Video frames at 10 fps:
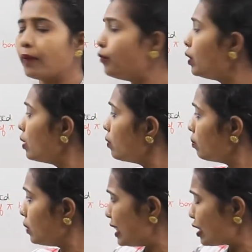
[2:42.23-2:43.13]

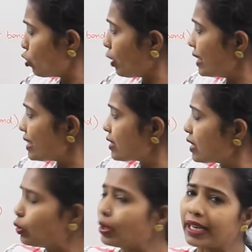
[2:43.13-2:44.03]
It's not
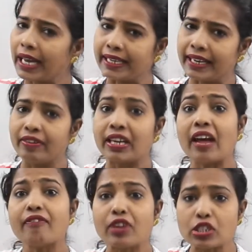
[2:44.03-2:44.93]
necessary to take alkane. We can
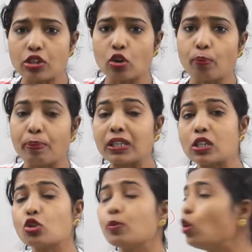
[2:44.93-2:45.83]
have functional group, but
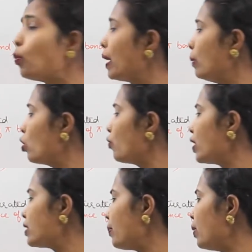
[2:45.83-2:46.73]
there should be no pi bond. For
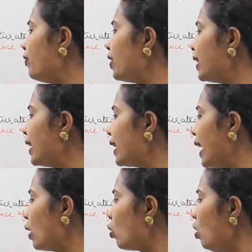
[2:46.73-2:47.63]
example, if we can take
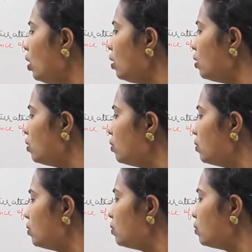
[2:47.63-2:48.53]
alcohol,
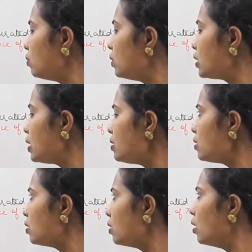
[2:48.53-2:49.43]
this
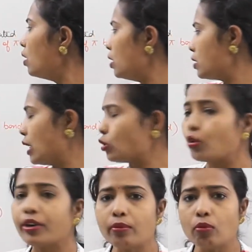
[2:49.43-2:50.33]
is a
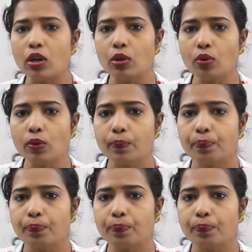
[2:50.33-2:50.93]
saturated molecule.